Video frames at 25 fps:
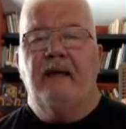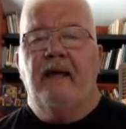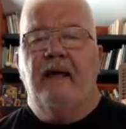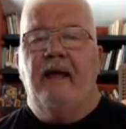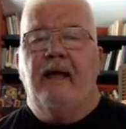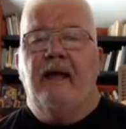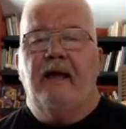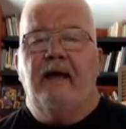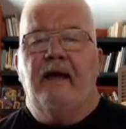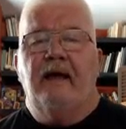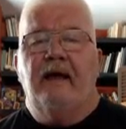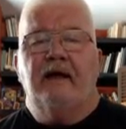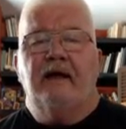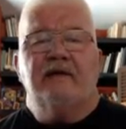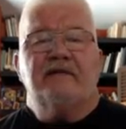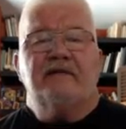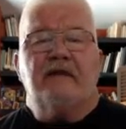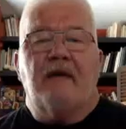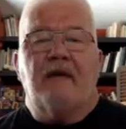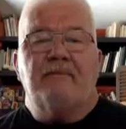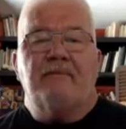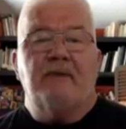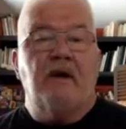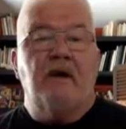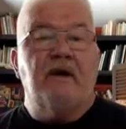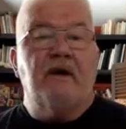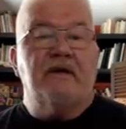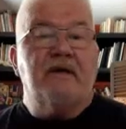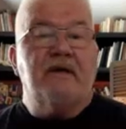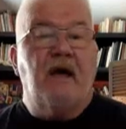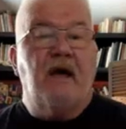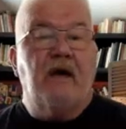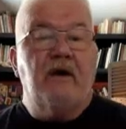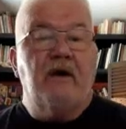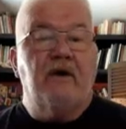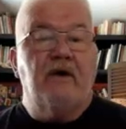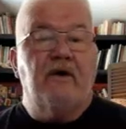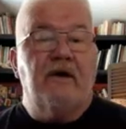And I'll stop there and
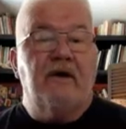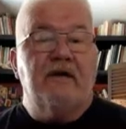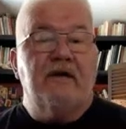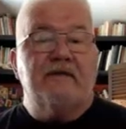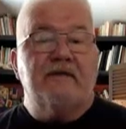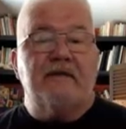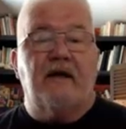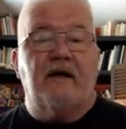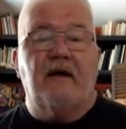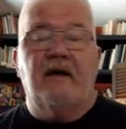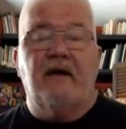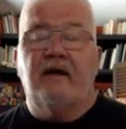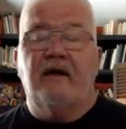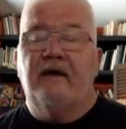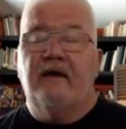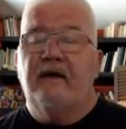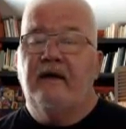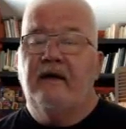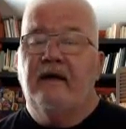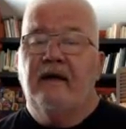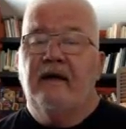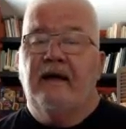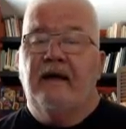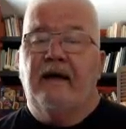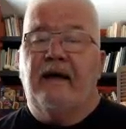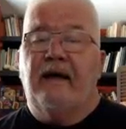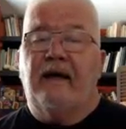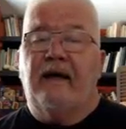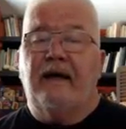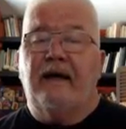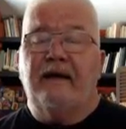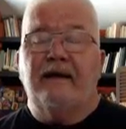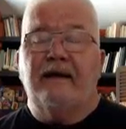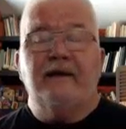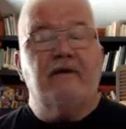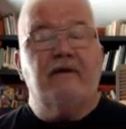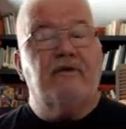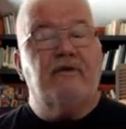tell you it's a
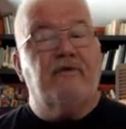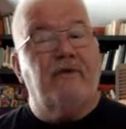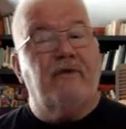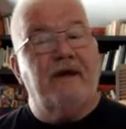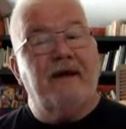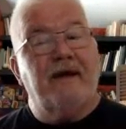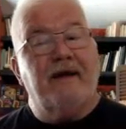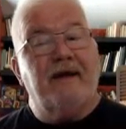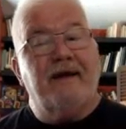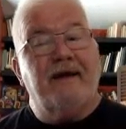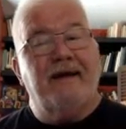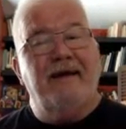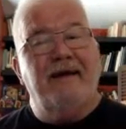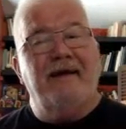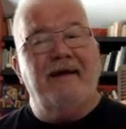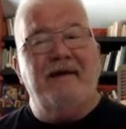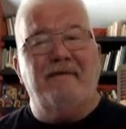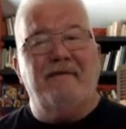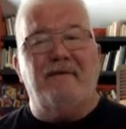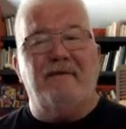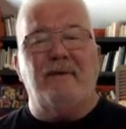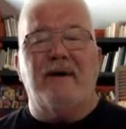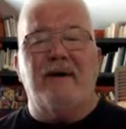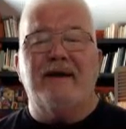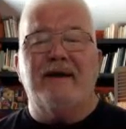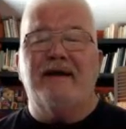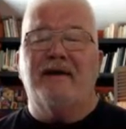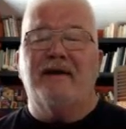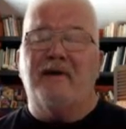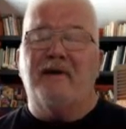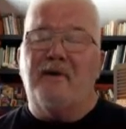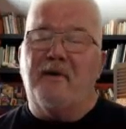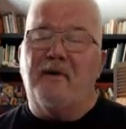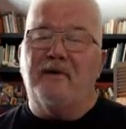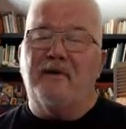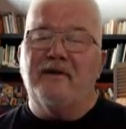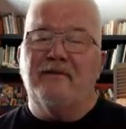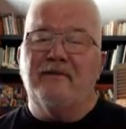little trick. If you want to get a
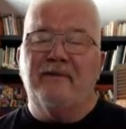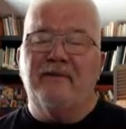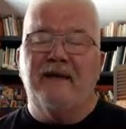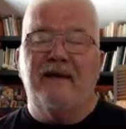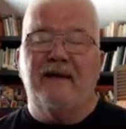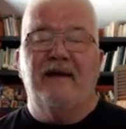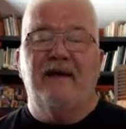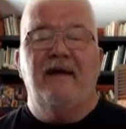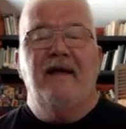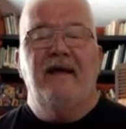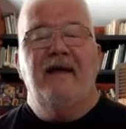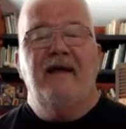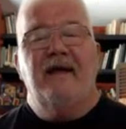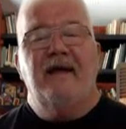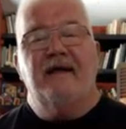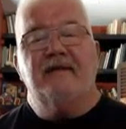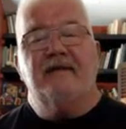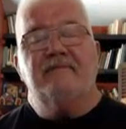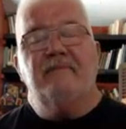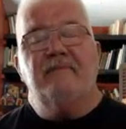hold of me, it's